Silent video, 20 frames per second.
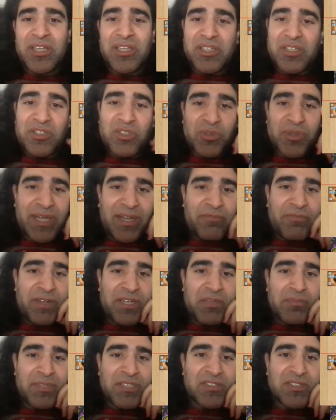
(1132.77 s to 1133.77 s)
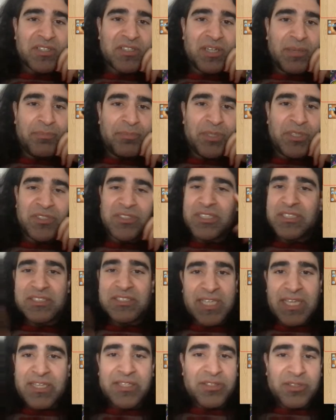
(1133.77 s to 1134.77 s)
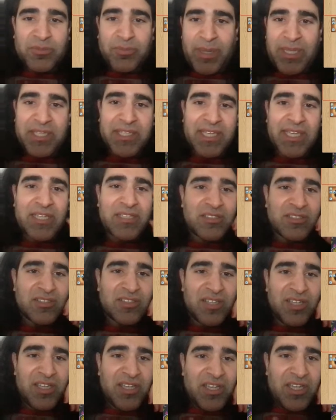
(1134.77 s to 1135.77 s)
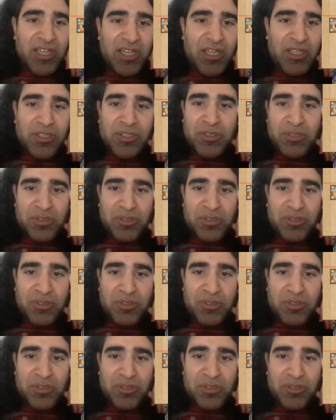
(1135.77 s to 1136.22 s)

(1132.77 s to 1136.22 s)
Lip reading: you don't have any missing numbers, and then you might get a